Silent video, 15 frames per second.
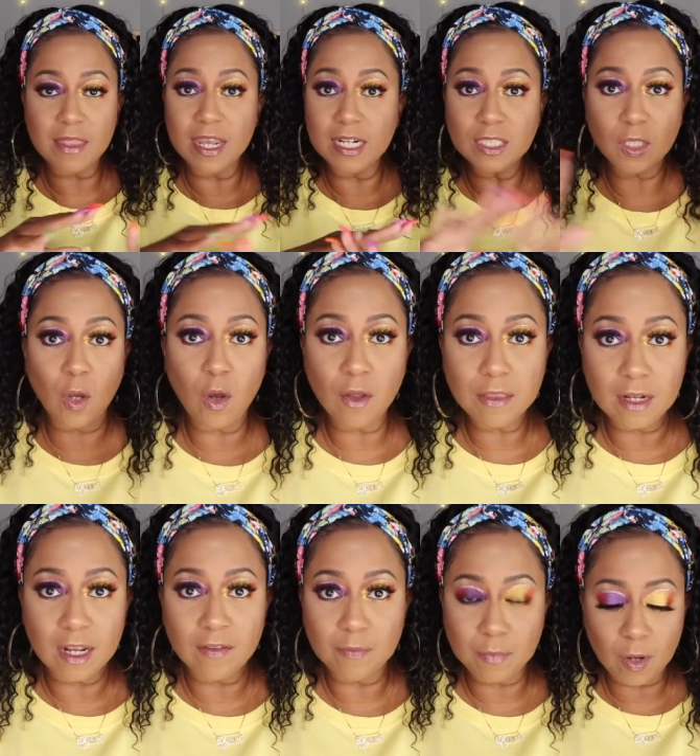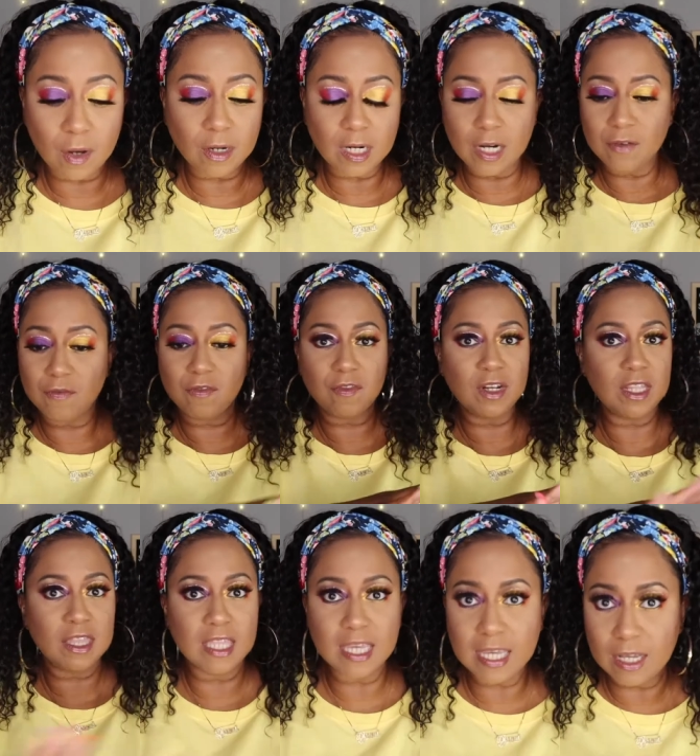that is all that I've bought.
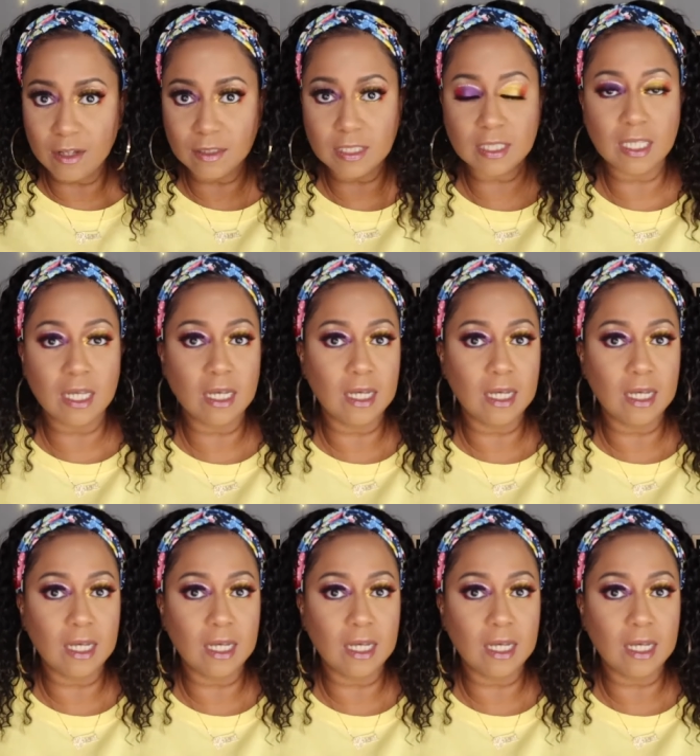Everything else,